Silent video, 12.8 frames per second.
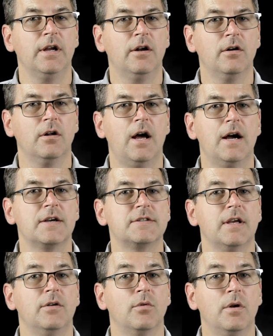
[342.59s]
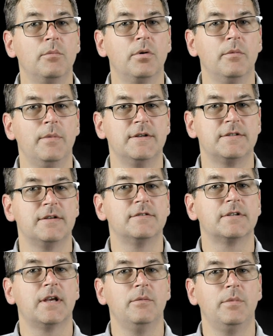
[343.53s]
interlocks and run
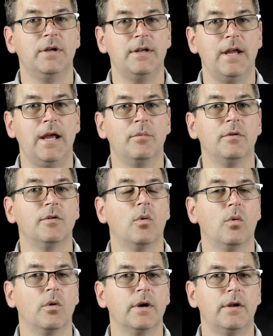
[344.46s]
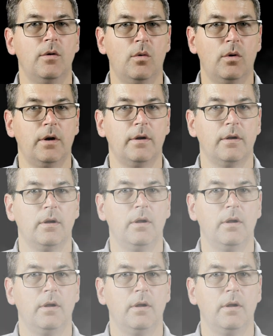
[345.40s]
permissives can be enabled or ignored.